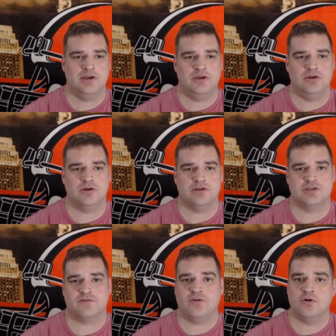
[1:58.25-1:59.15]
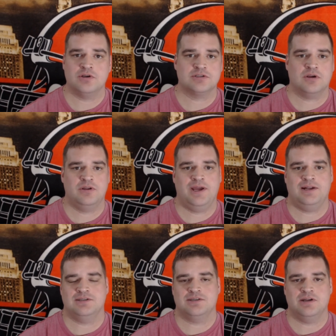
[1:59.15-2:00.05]
you could just focus on that
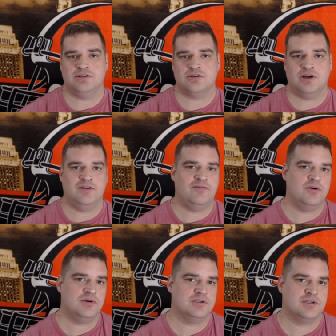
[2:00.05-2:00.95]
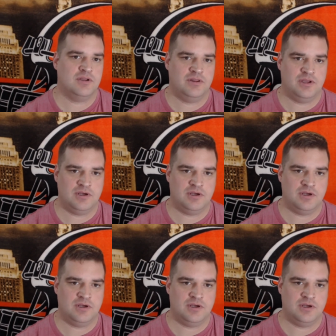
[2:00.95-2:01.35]
instead of trying to focus on